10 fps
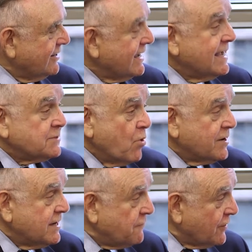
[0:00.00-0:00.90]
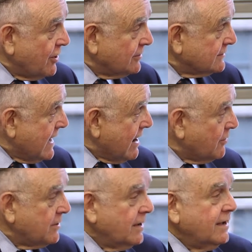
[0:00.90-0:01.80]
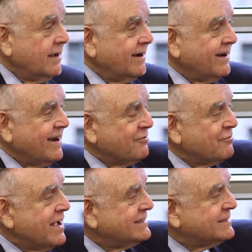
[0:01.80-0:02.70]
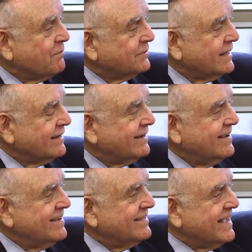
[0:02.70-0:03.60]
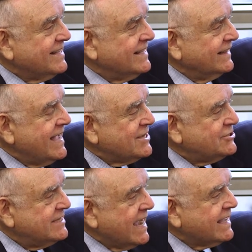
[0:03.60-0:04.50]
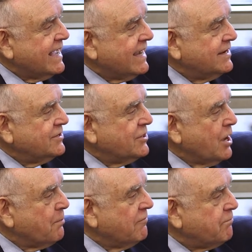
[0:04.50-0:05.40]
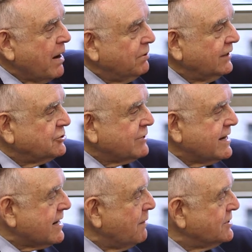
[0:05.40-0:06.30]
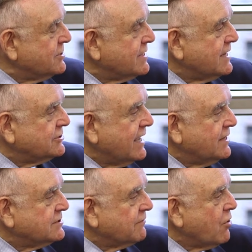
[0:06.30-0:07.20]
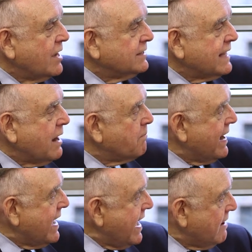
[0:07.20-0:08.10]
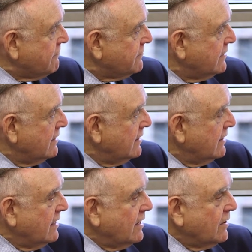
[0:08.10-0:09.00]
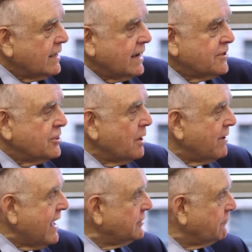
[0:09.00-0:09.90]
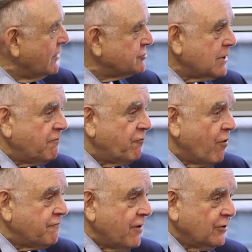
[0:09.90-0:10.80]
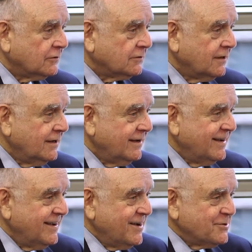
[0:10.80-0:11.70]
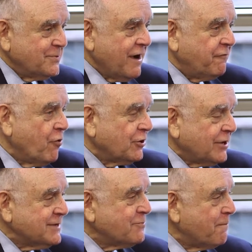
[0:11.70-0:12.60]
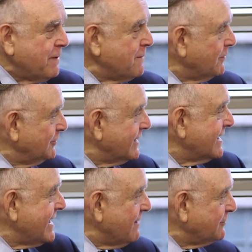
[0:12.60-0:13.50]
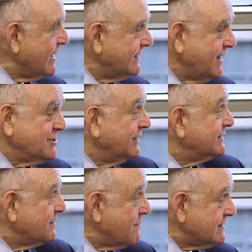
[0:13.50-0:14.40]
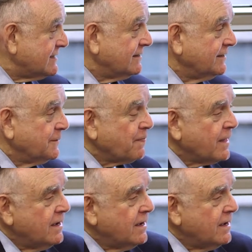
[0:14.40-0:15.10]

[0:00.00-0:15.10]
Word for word: Okay, it's more difficult now. Uh, I read something that in the last decade, the number of publicly traded companies in the United States have gone down by half. Okay, the number of hedge funds are up fourfold. We got four times more people looking at half the ideas, at least domestically.